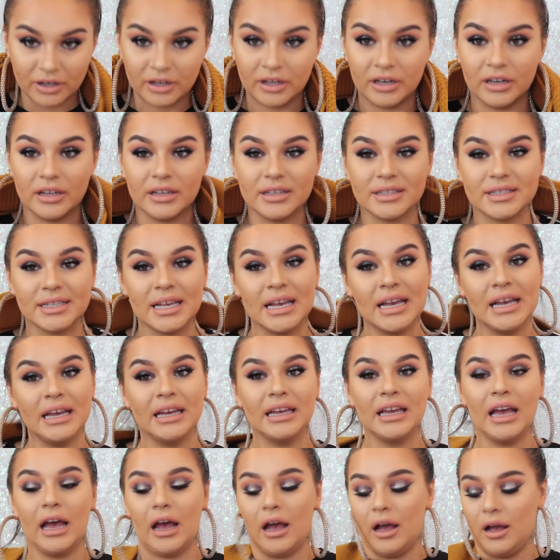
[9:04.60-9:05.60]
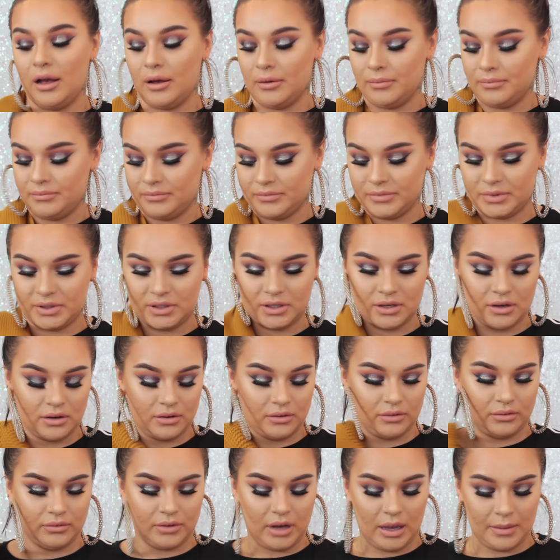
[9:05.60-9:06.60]
colours,
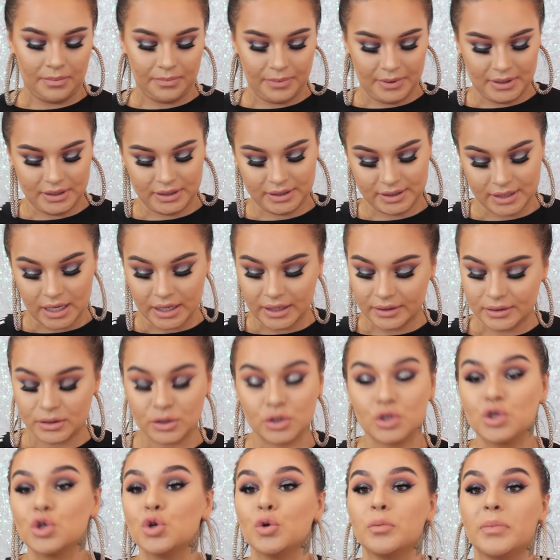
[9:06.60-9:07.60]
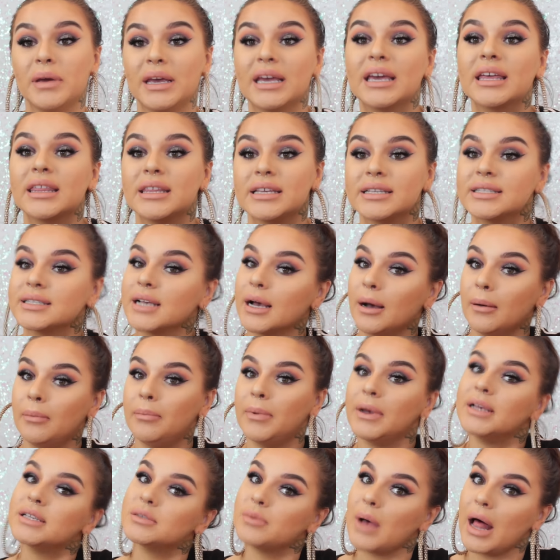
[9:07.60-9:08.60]
so I decided to pick this up
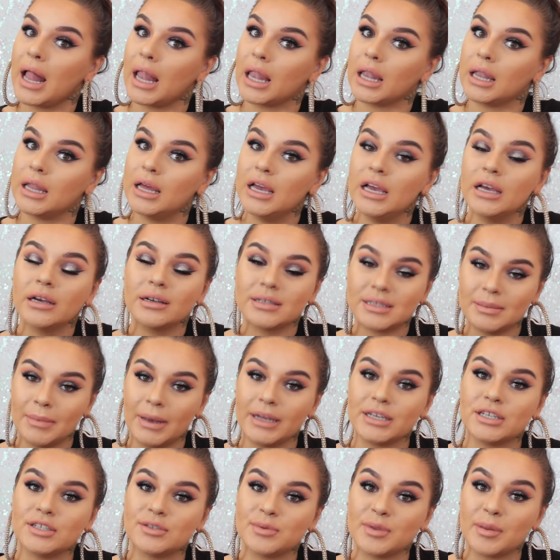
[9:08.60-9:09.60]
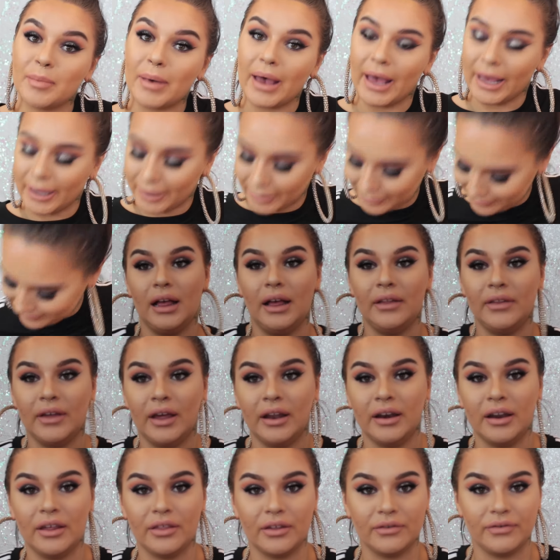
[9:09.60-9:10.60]
as well because it matches with the bag. And
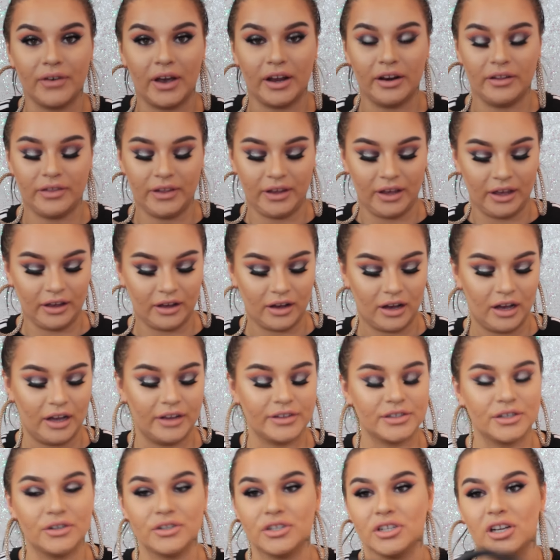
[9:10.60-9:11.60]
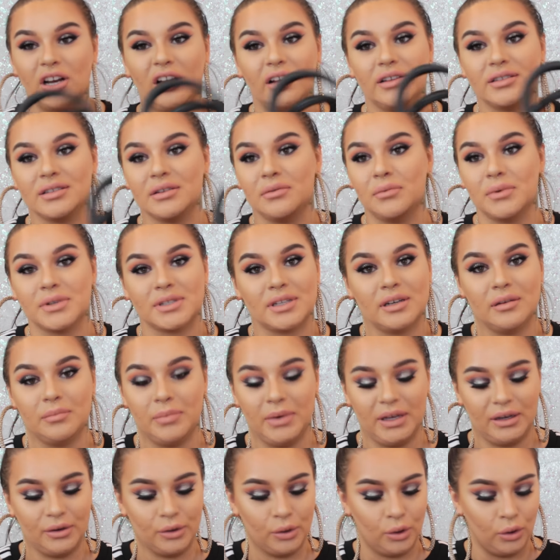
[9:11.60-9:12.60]
then the final thing I got, I told you guys it wasn't a
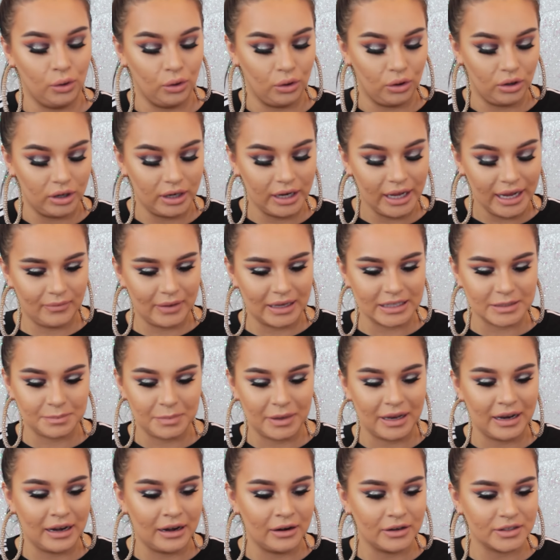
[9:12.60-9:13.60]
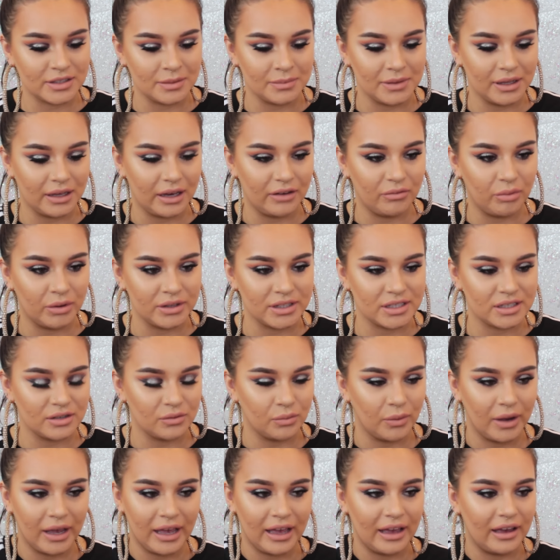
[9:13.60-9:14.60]
big haul, has been something I've wanted to
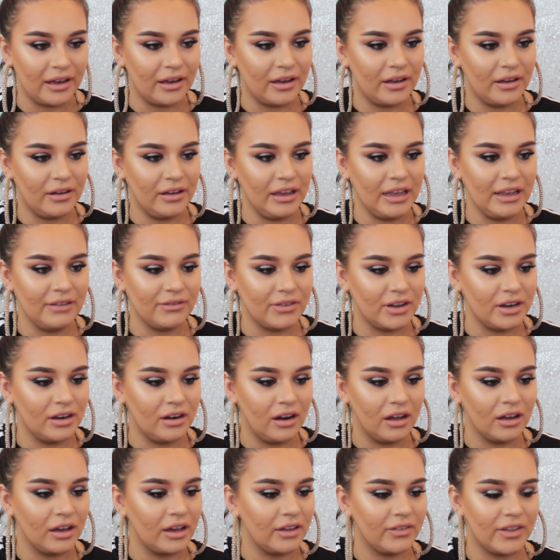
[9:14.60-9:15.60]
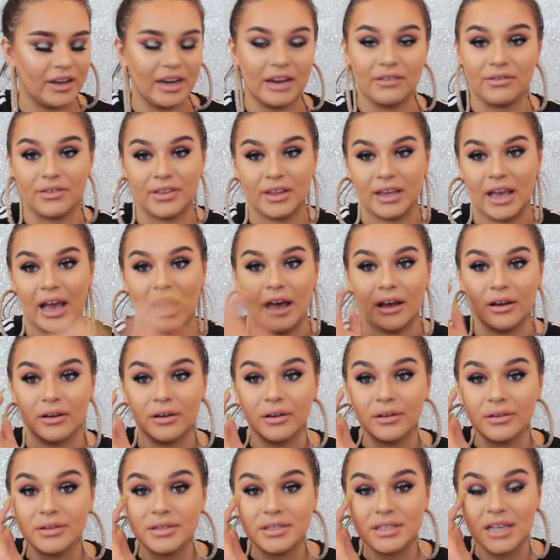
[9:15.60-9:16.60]
wear even longer than everything
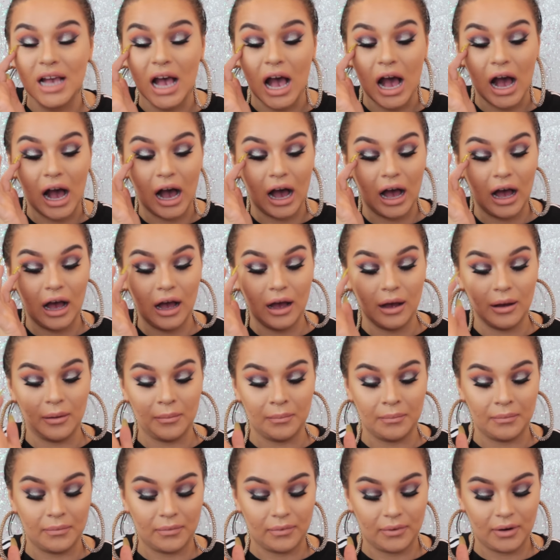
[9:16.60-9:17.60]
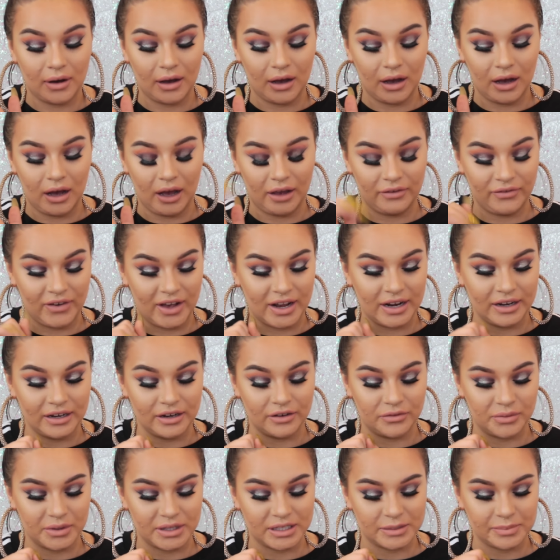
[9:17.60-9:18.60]
else. I fell in
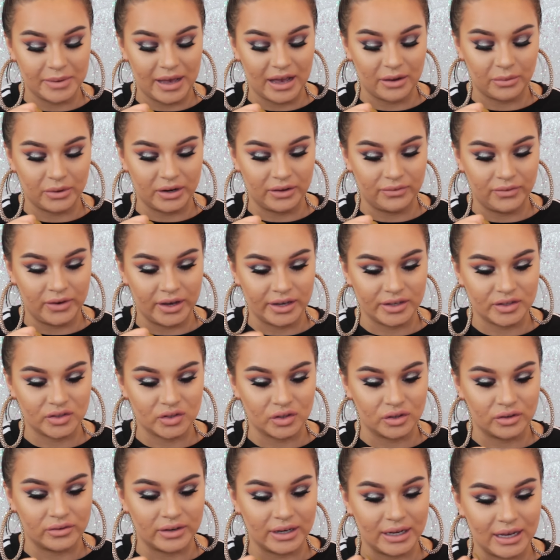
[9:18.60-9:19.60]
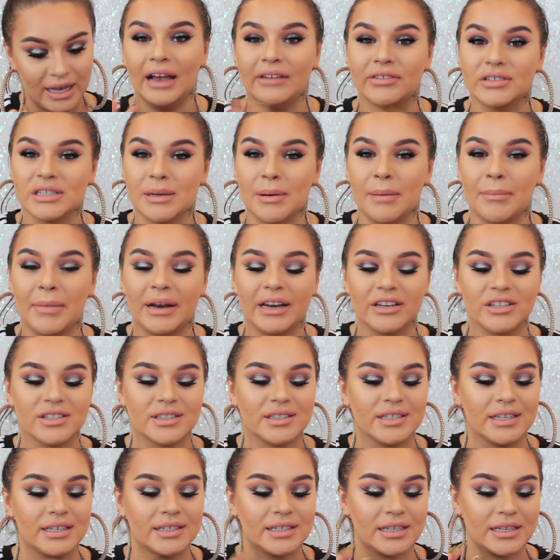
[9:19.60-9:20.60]
love with this bag when I first saw it. Every time my manager
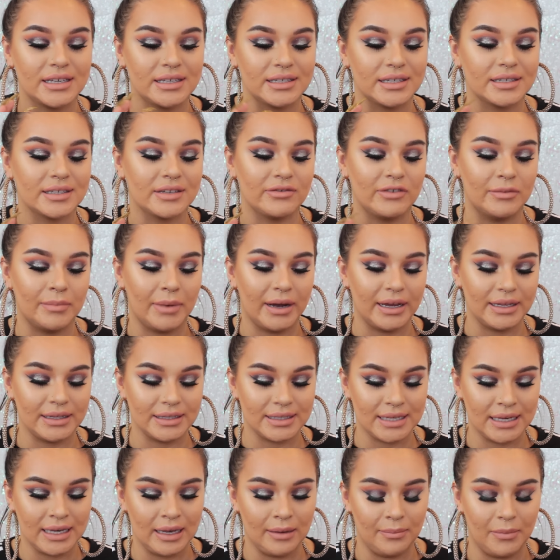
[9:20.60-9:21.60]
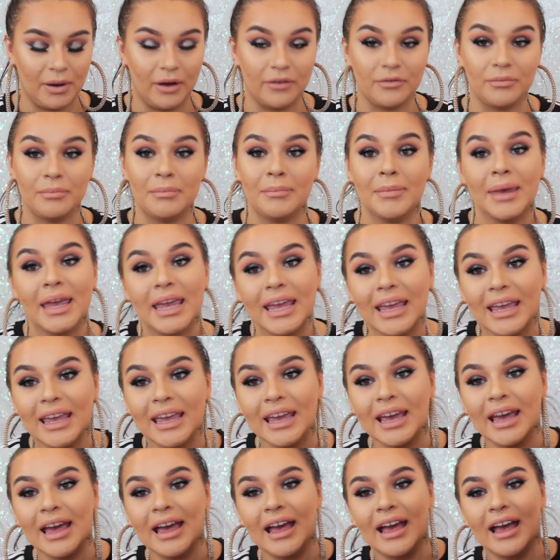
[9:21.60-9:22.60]
sees it, it says it reminds him of me,